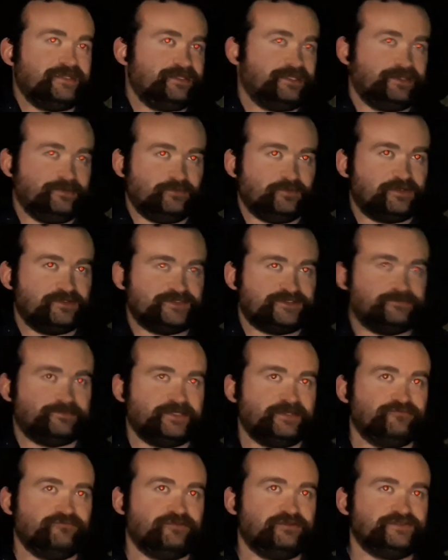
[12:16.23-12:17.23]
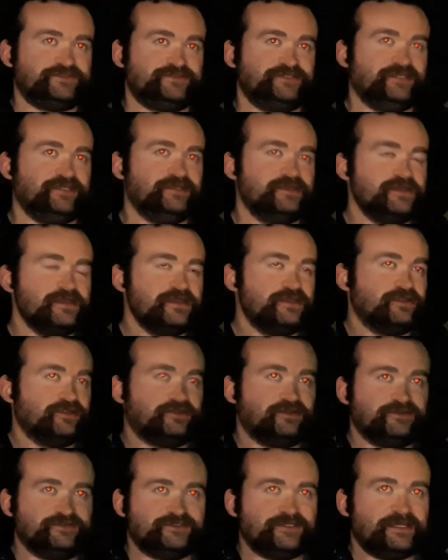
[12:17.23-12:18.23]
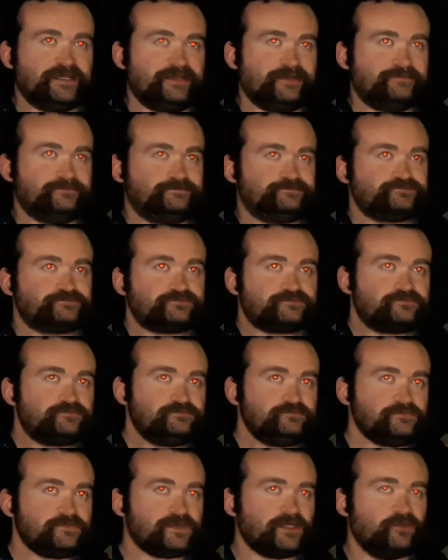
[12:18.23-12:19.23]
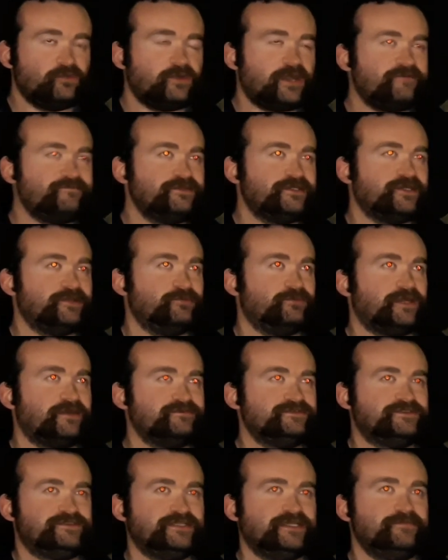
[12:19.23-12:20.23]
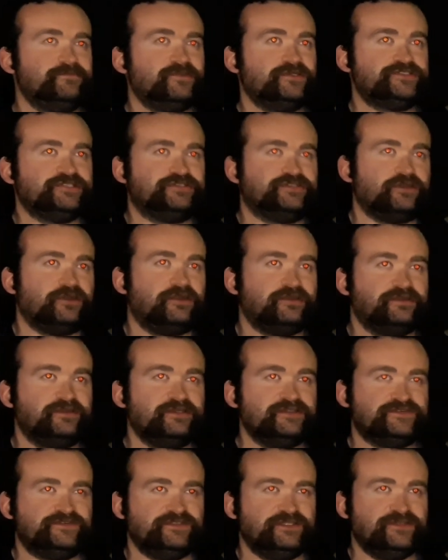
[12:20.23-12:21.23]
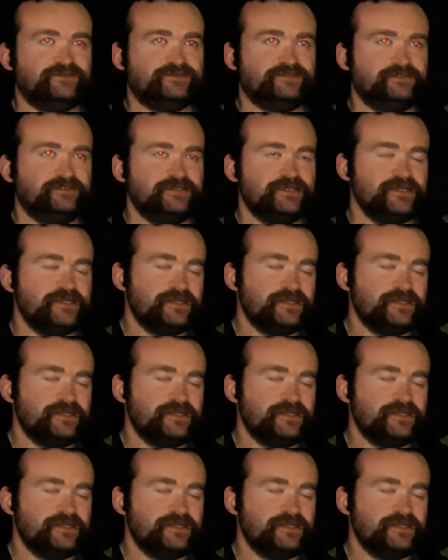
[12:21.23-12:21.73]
he was a bit rusty because we haven't seen much of Target this season.